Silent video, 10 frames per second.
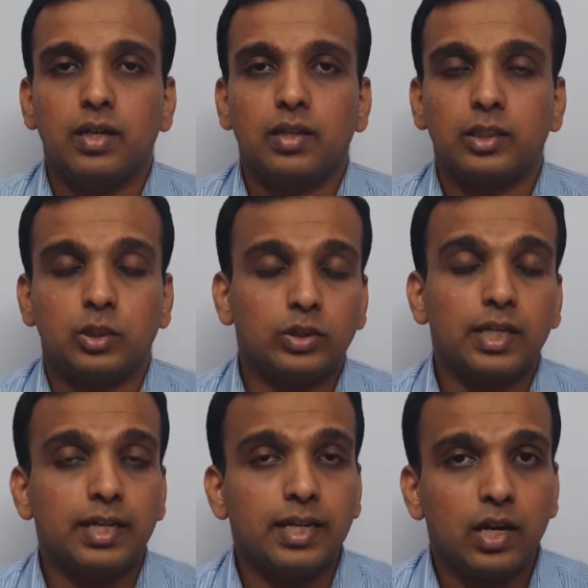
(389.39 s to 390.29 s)
the
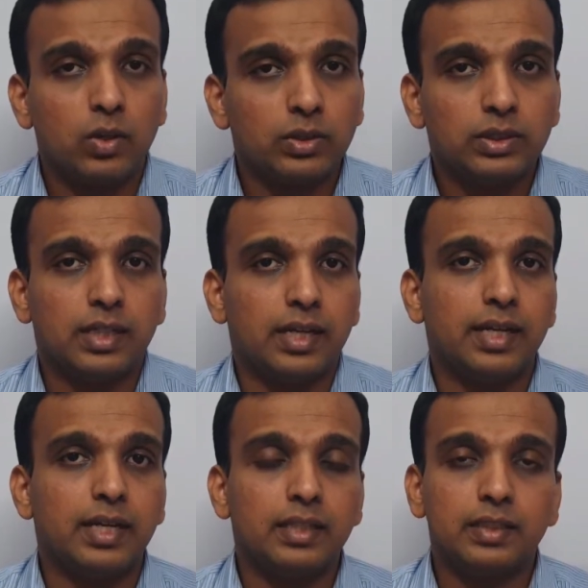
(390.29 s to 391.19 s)
society
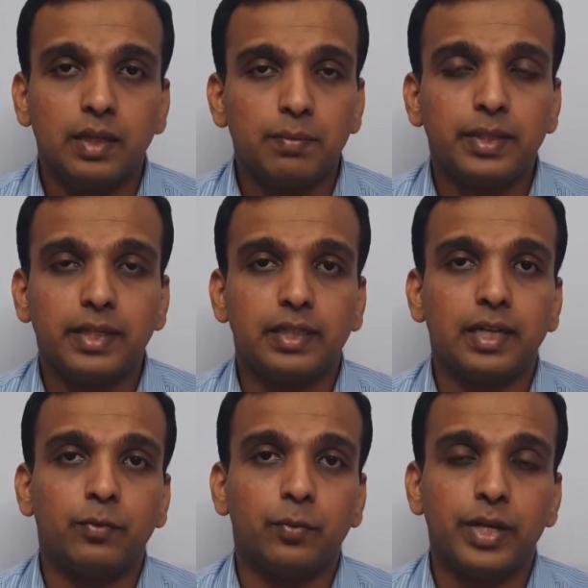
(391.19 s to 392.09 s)
outside, is something
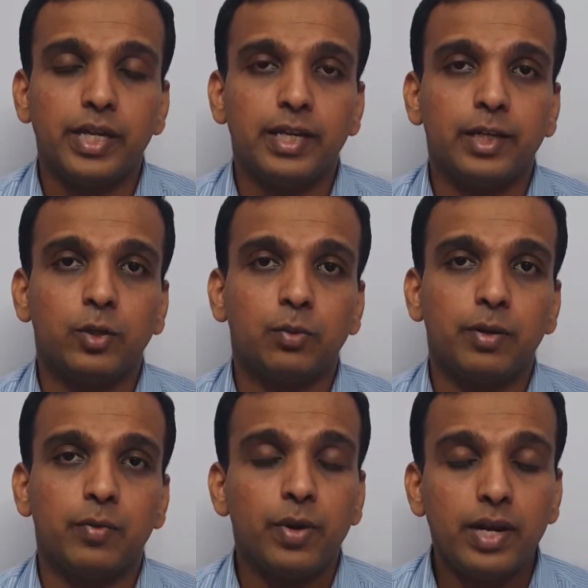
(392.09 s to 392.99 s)
that we need to
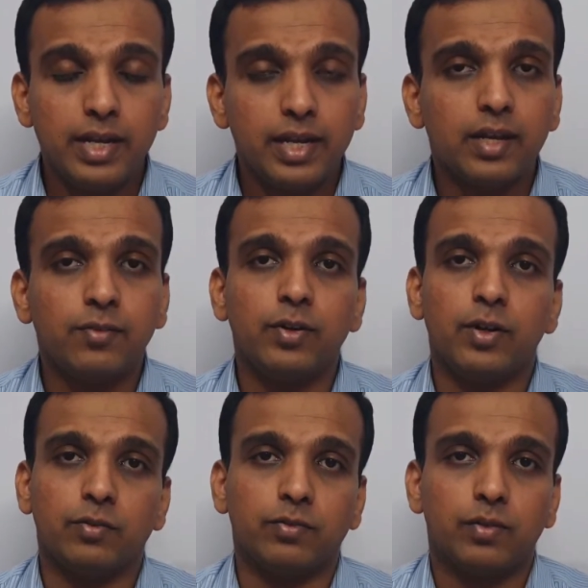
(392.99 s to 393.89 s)
be very careful
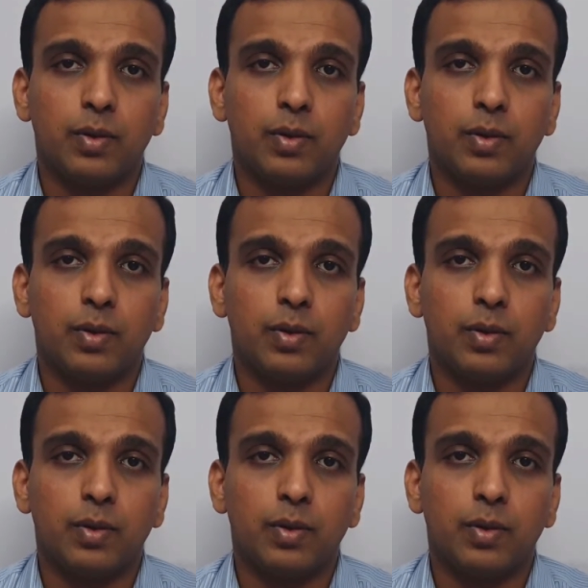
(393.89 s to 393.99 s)
of.